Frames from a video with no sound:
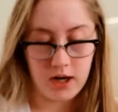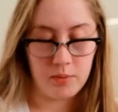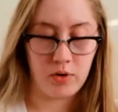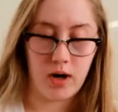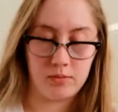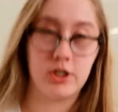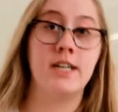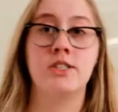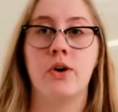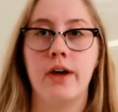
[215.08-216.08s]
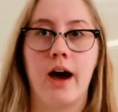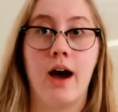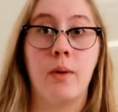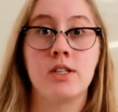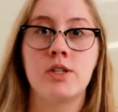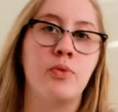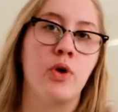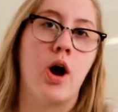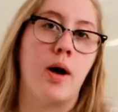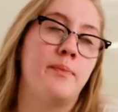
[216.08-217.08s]
Uh, a prom dress. Oh yeah, I went to
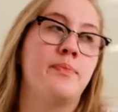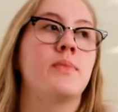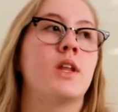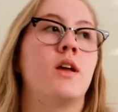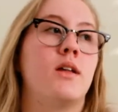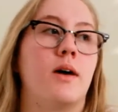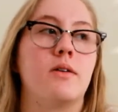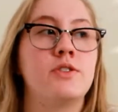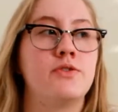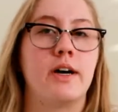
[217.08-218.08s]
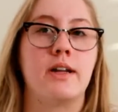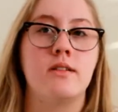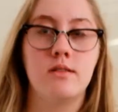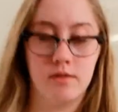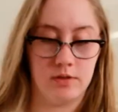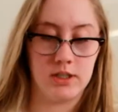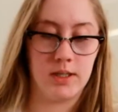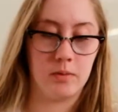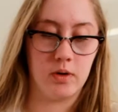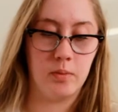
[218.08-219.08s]
prom. That was fun. First
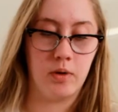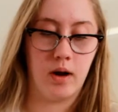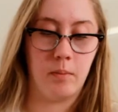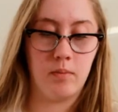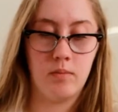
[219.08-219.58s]
time going to prom.